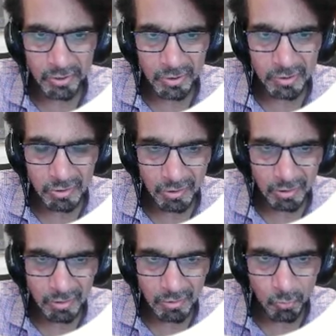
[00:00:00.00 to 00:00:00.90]
It's not a
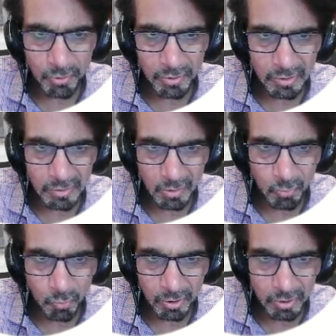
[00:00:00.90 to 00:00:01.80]
quantity. The
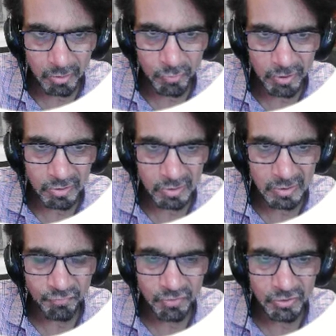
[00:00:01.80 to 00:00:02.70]
quantity, when it's
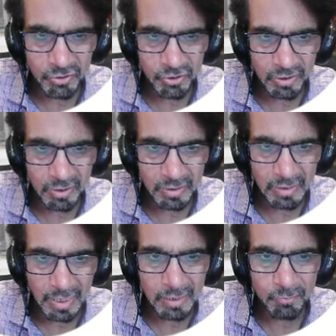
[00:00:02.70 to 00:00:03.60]
differentiated,
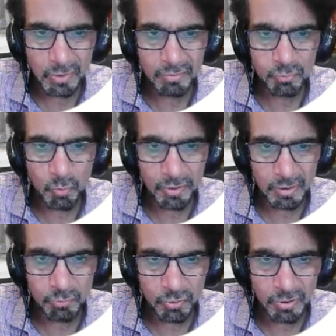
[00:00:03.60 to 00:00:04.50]
then make a
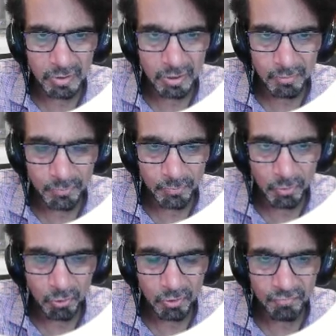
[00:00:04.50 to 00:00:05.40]
quantity. So it's not a
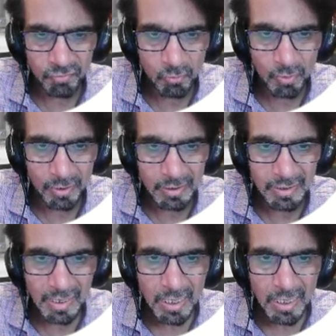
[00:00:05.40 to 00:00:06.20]
product of three quantities.